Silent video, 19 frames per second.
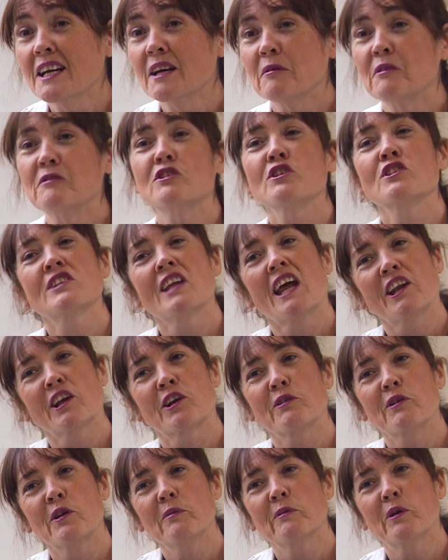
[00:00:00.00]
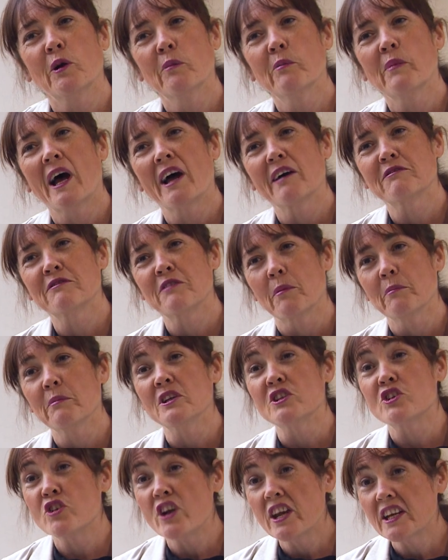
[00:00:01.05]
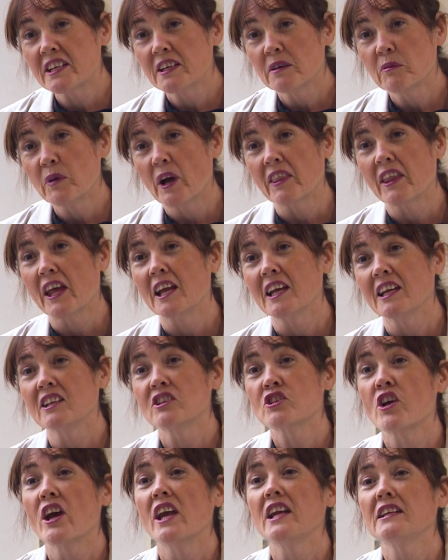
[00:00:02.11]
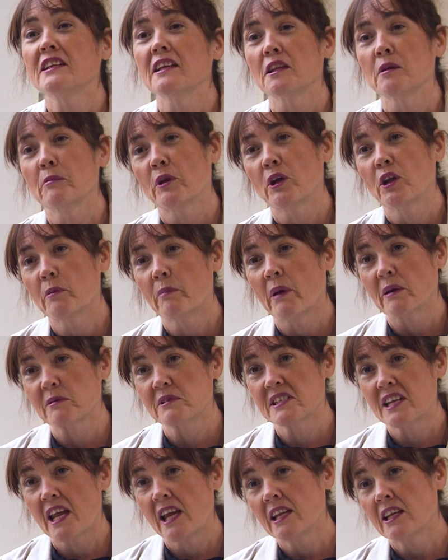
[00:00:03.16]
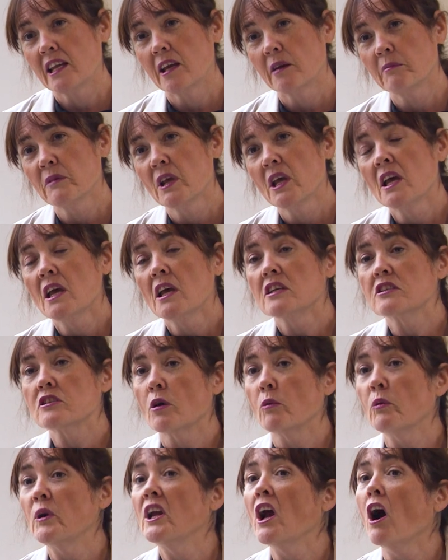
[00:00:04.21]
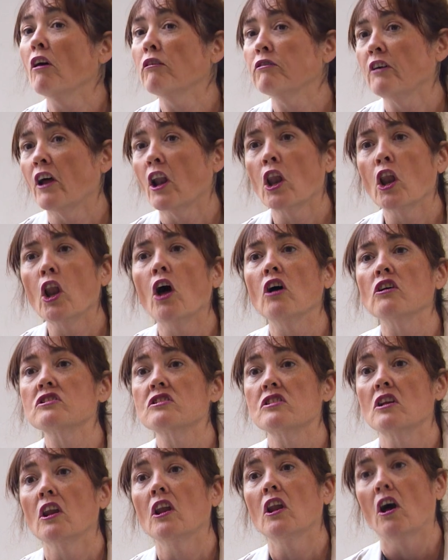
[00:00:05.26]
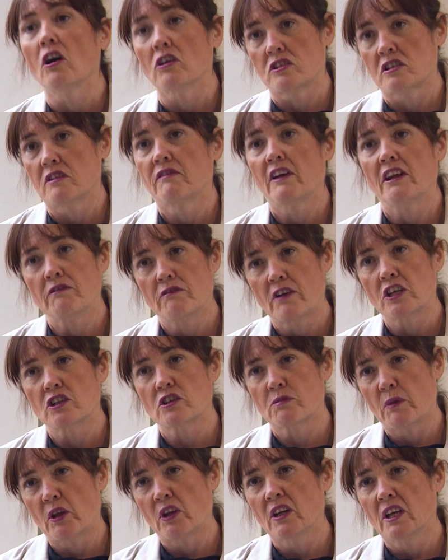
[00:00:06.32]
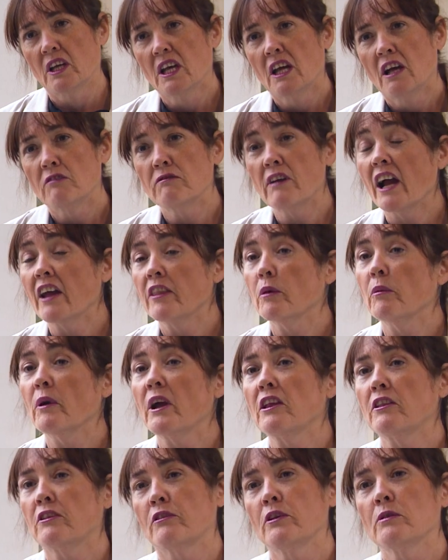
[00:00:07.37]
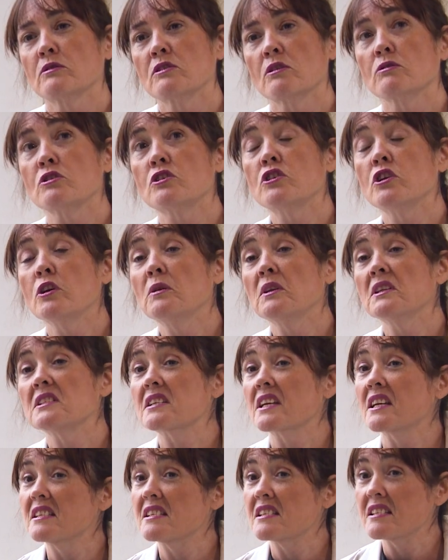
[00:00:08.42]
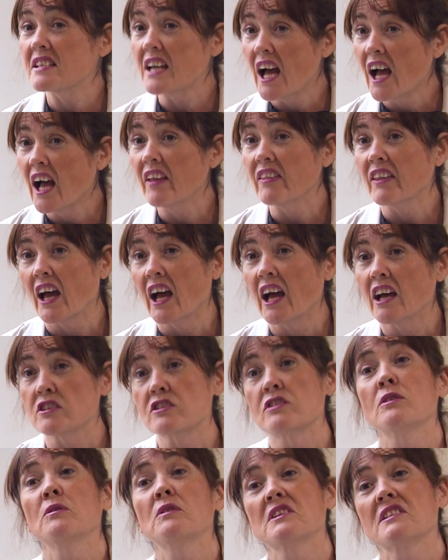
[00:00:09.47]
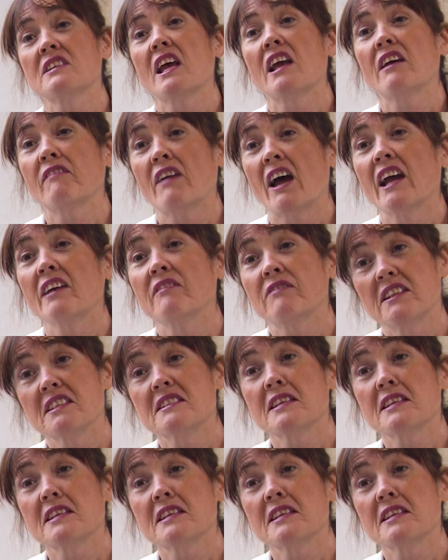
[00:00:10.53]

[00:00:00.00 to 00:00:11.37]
We've just had a group come back from Madrid where they trained at the Bernabeu Stadium. So we offer lots and lots of enrichment right the way through. So students can start that as soon as they arrive in